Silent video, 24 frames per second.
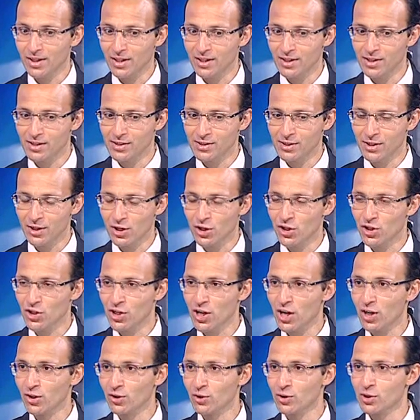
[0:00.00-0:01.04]
it is a
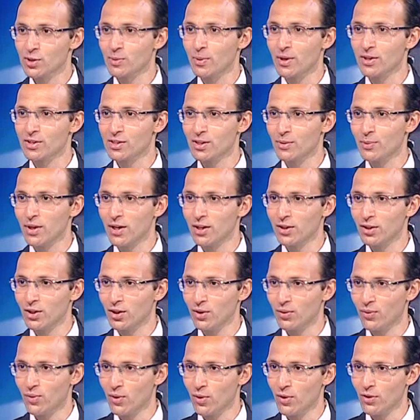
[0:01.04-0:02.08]
shared
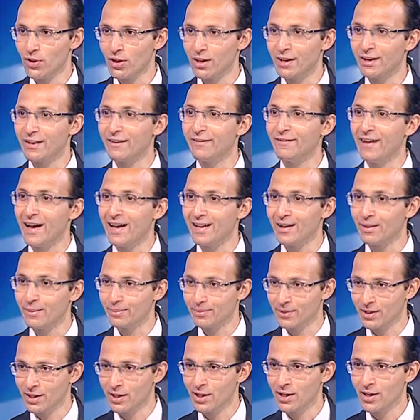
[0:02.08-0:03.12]
responsibility for the
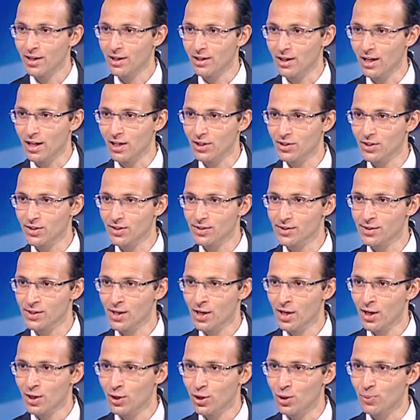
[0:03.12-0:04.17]
developed
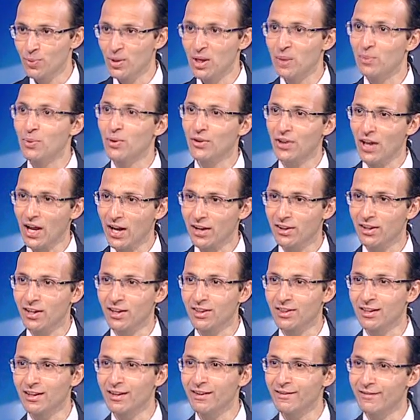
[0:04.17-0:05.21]
nations to be
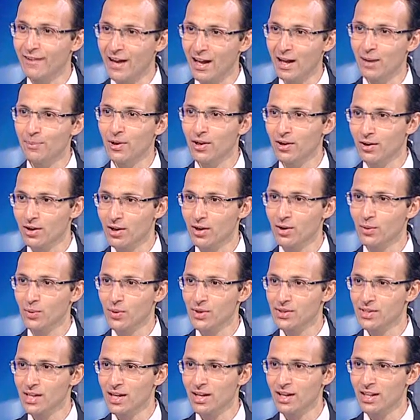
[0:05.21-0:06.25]
protecting the developing
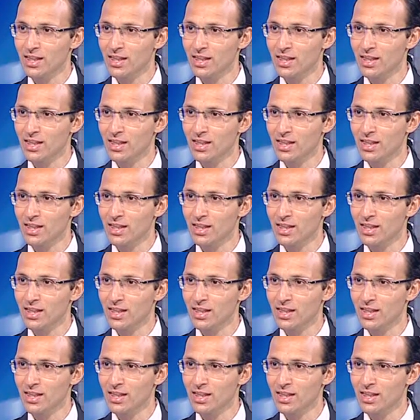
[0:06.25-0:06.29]
countries.